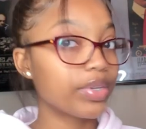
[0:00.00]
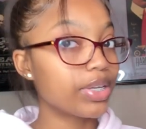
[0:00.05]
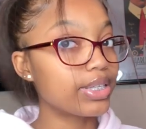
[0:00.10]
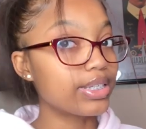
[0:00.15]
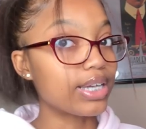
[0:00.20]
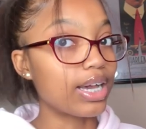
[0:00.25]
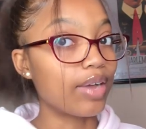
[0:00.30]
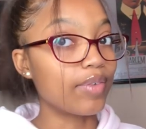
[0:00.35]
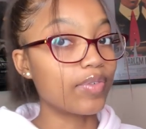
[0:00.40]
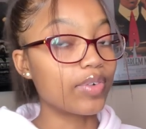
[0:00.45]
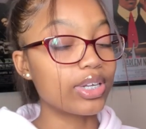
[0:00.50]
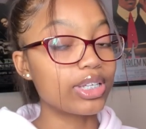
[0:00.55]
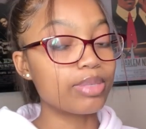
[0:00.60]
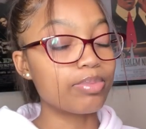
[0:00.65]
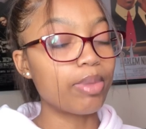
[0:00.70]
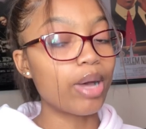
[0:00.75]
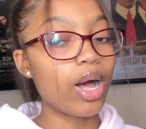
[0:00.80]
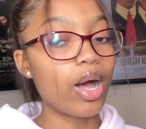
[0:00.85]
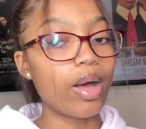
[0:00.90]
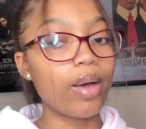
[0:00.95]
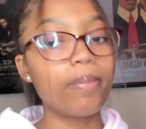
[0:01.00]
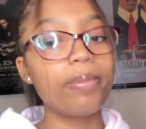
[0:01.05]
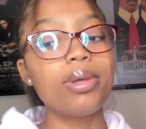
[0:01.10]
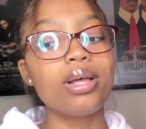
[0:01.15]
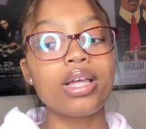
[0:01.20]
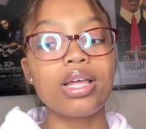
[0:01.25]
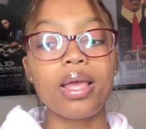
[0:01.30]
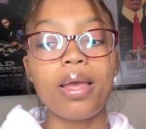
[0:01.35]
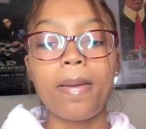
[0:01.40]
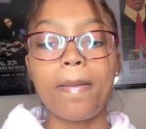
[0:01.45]
time for this bob.
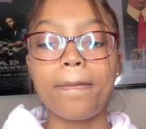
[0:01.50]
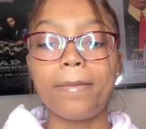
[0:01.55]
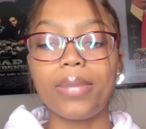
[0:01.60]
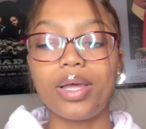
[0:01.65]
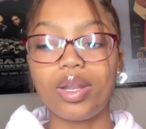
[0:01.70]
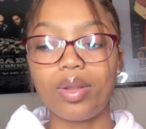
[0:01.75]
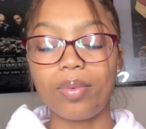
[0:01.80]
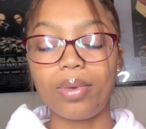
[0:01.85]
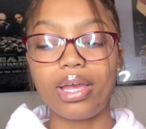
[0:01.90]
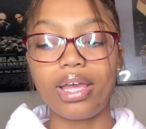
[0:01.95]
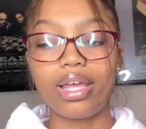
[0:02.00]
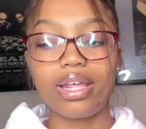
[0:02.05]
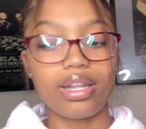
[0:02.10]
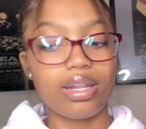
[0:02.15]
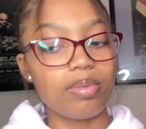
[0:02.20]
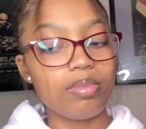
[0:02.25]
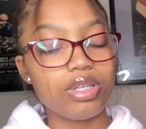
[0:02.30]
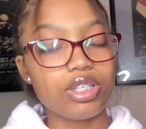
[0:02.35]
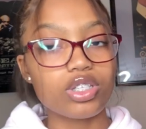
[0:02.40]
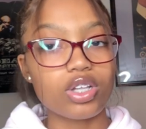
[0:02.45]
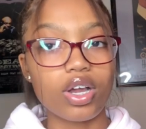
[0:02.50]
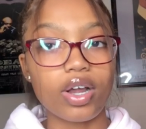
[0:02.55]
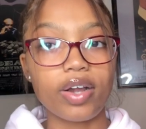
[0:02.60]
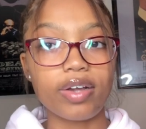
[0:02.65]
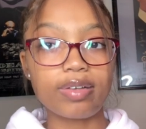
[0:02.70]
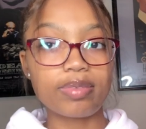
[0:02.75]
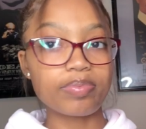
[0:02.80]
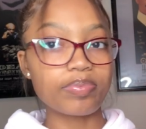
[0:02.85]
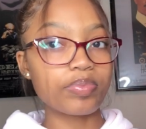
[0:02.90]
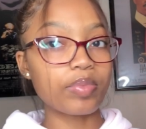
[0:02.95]
But anyway, let me
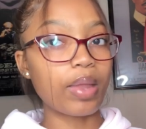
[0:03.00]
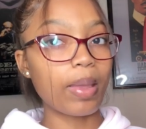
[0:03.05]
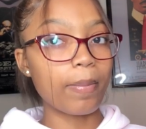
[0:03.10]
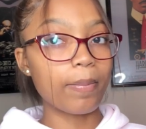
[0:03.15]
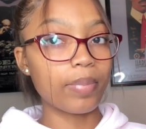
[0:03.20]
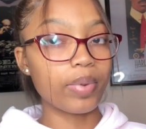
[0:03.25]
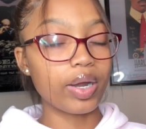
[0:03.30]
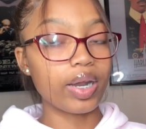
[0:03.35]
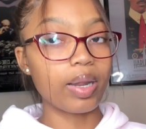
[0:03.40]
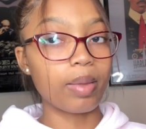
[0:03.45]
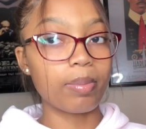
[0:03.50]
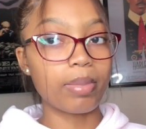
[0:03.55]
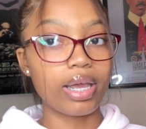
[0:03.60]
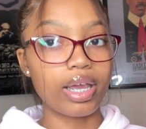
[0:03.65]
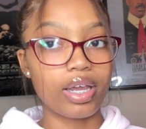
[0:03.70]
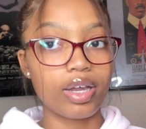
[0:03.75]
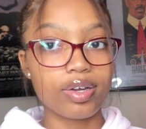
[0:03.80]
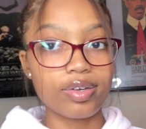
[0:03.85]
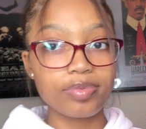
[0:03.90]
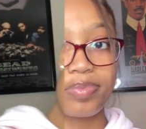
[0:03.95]
start braiding my hair.